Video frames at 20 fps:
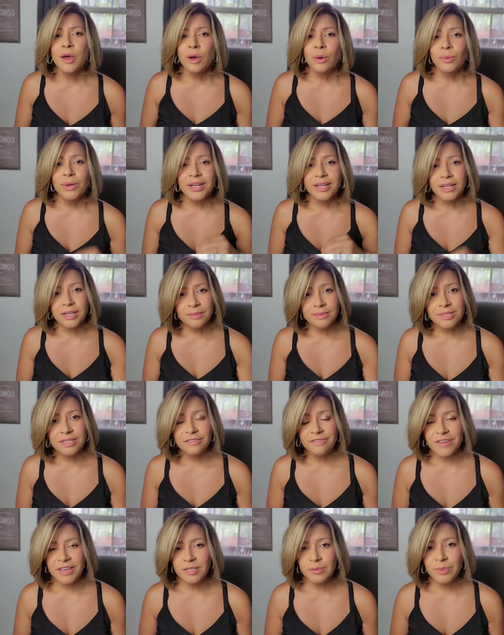when it comes to
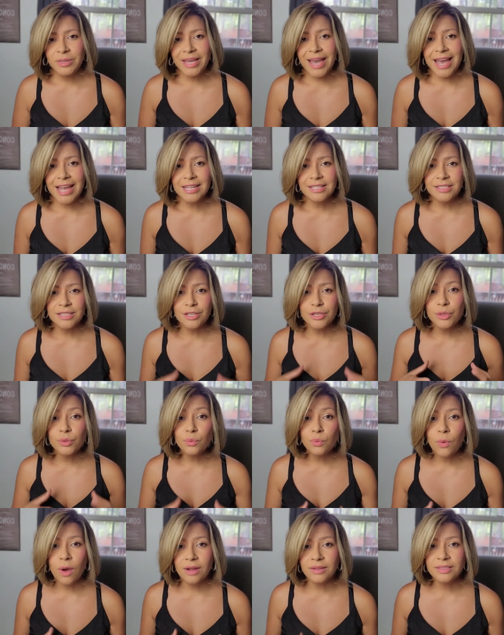Facebook ads, you
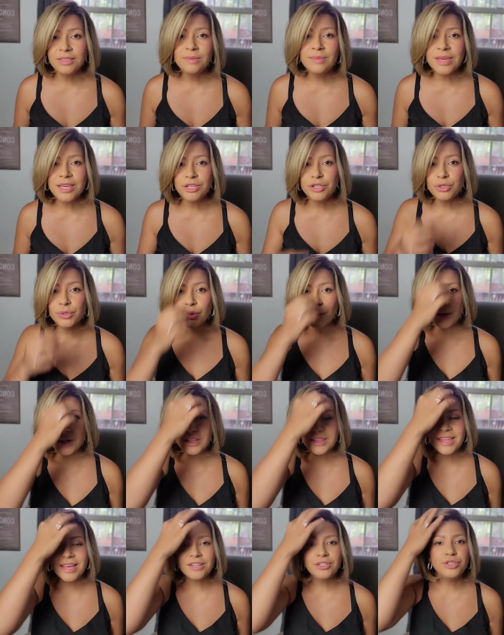want to make sure
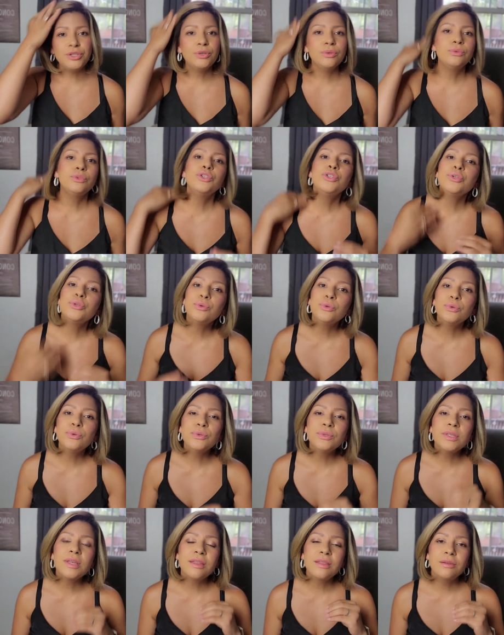that you
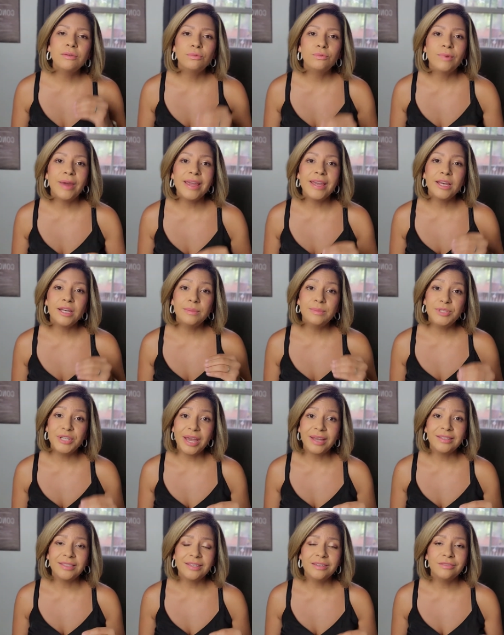choose the right
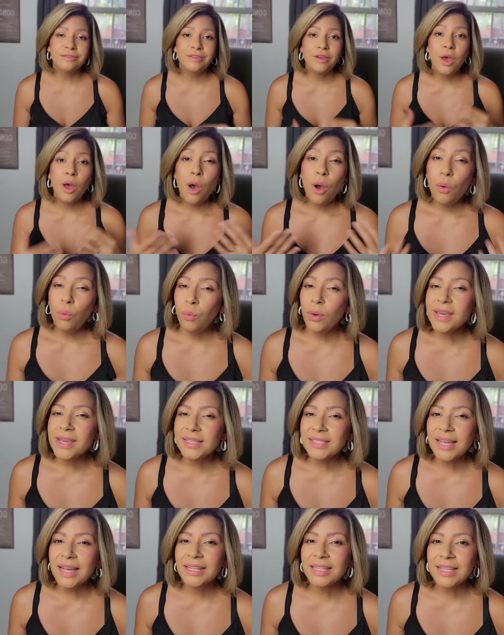objective. What
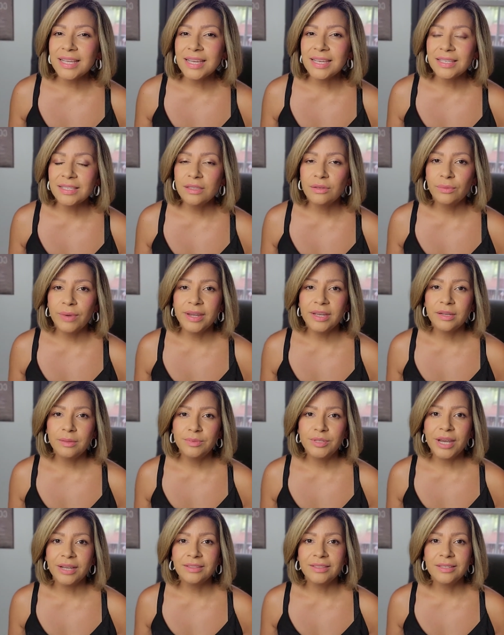exactly is the right
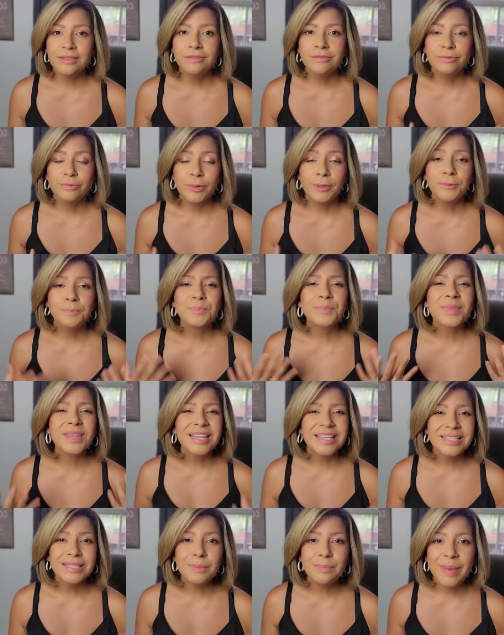objective? Well,
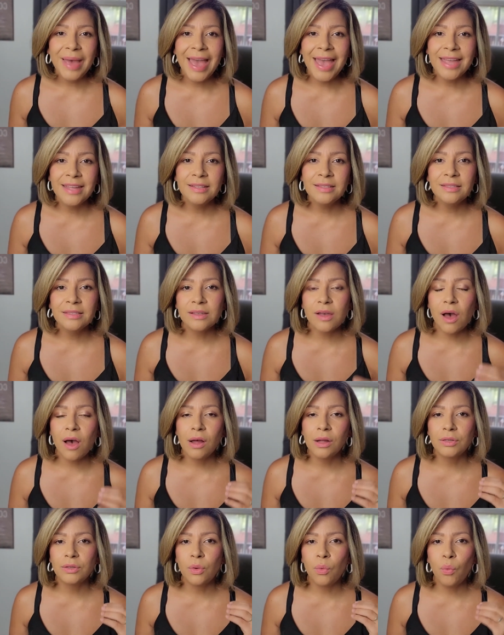it depends
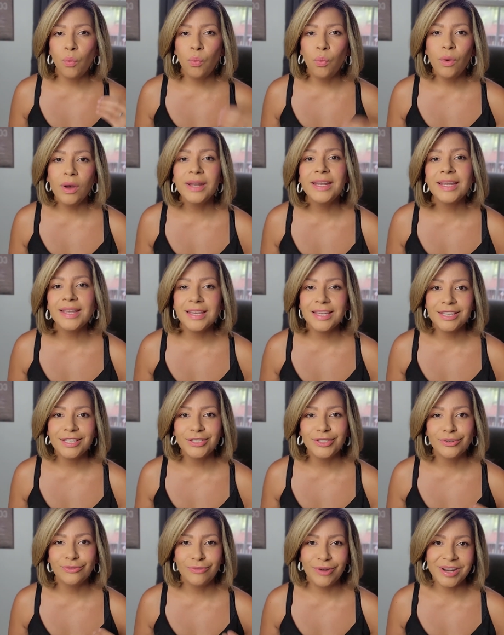on what it
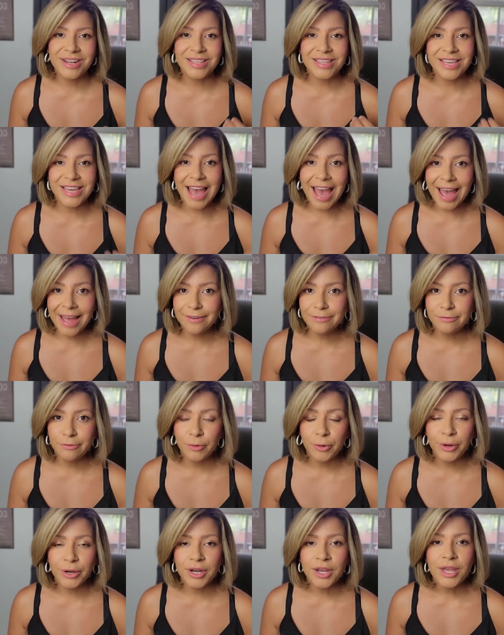is you're running the ad
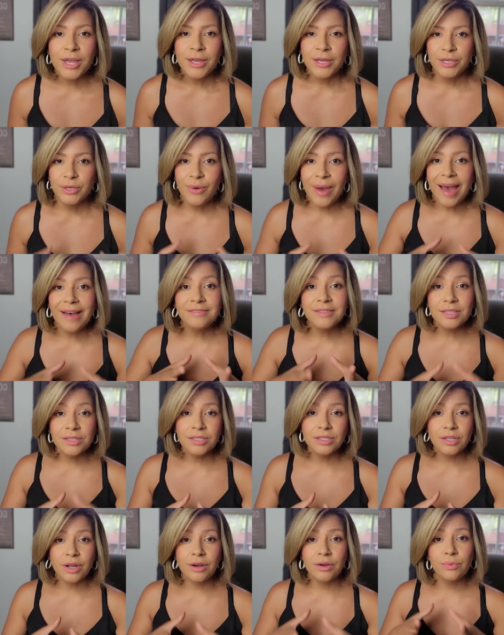for. You have to
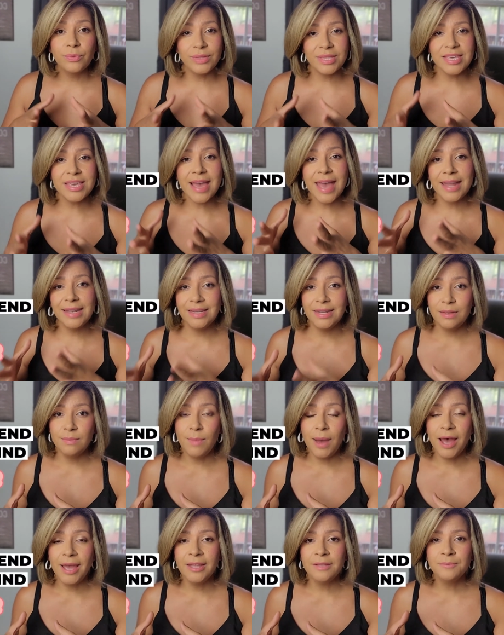start with the end in
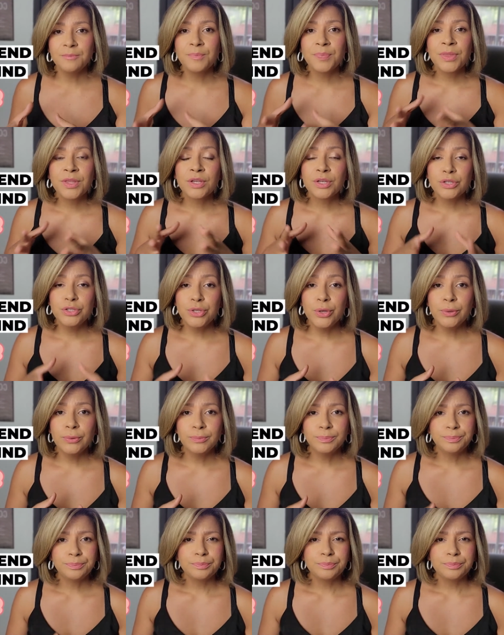mind. So,